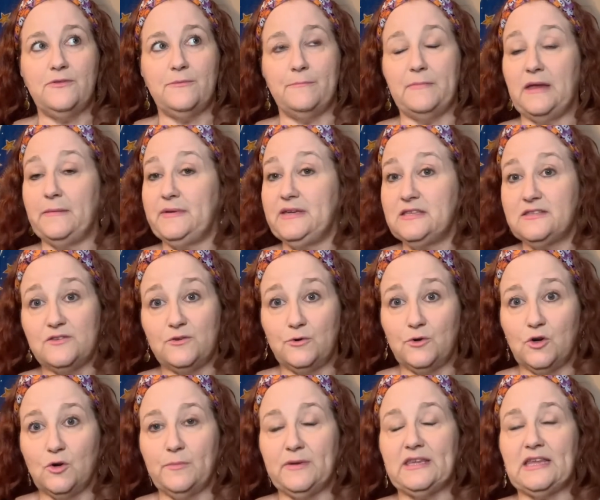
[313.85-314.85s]
maybe
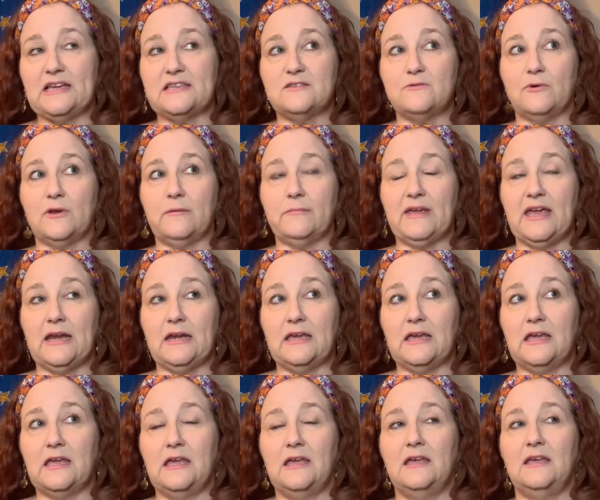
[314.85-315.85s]
sooner, but that's what I'm getting.
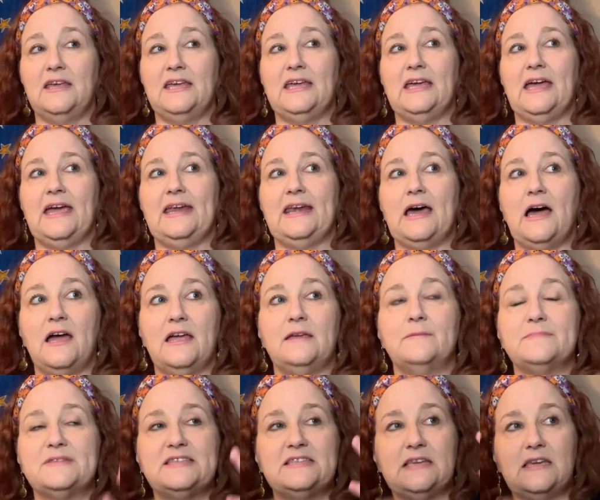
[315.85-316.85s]
And I am
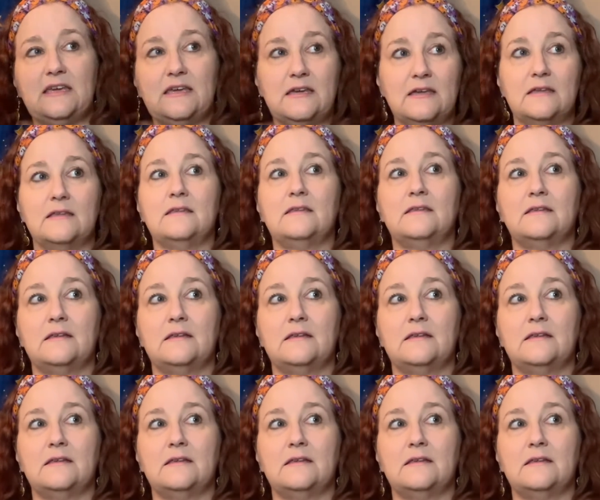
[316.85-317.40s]
seeing